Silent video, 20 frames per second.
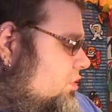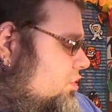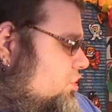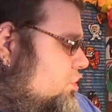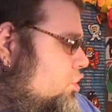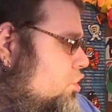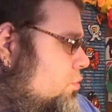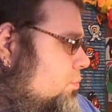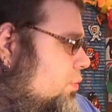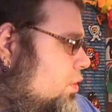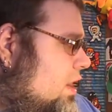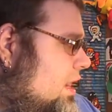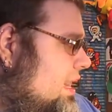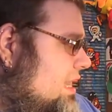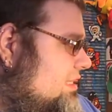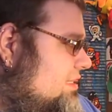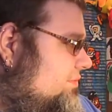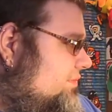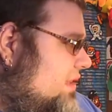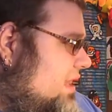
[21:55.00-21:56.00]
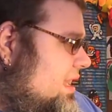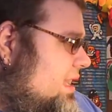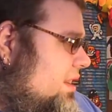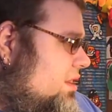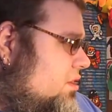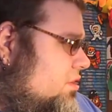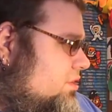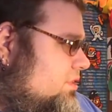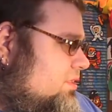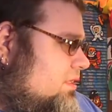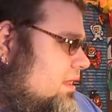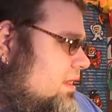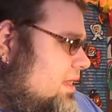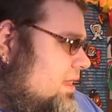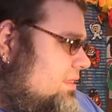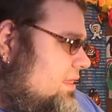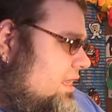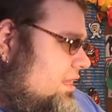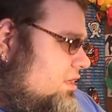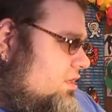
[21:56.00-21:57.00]
2 prize fighters,
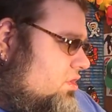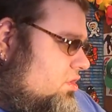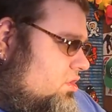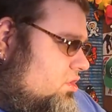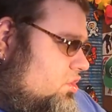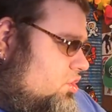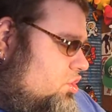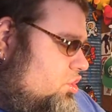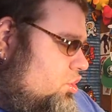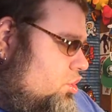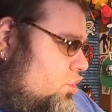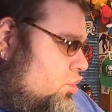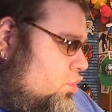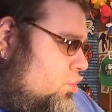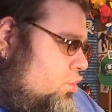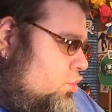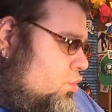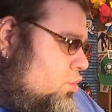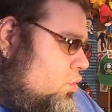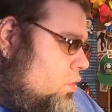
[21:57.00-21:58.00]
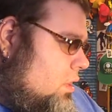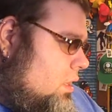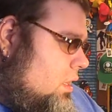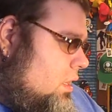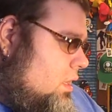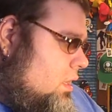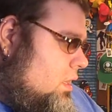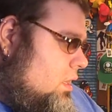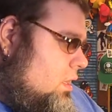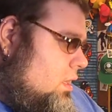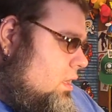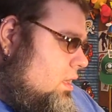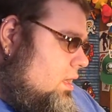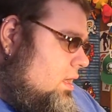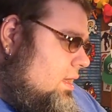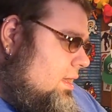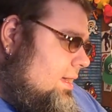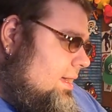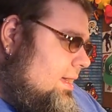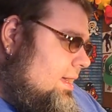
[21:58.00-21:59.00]
I think 2
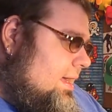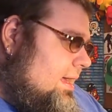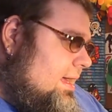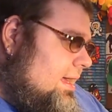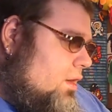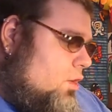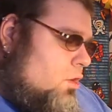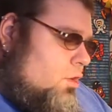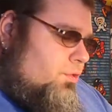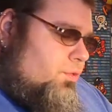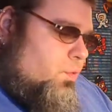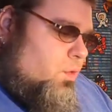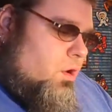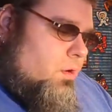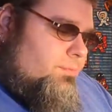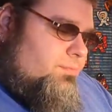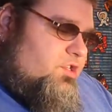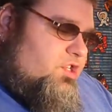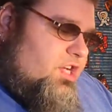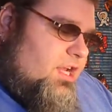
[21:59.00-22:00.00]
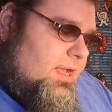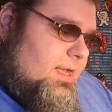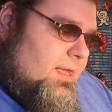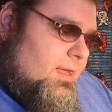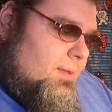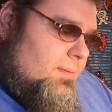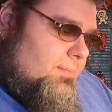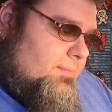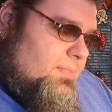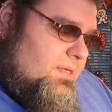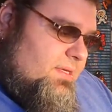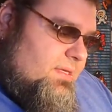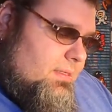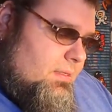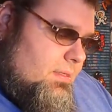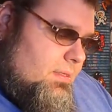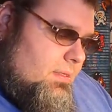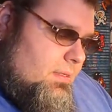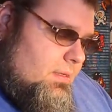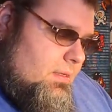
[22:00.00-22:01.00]
Earthworm gems,
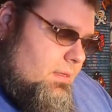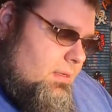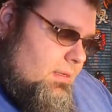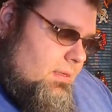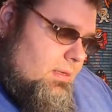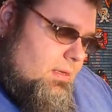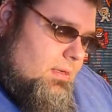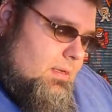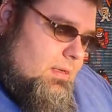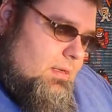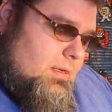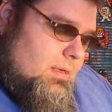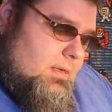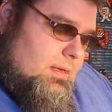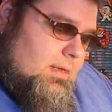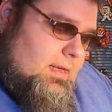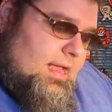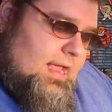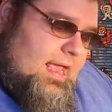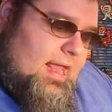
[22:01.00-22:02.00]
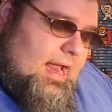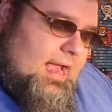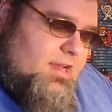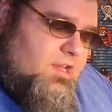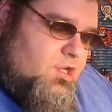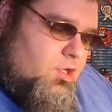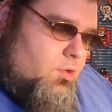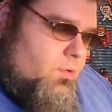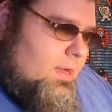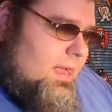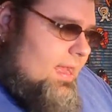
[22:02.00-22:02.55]
and I do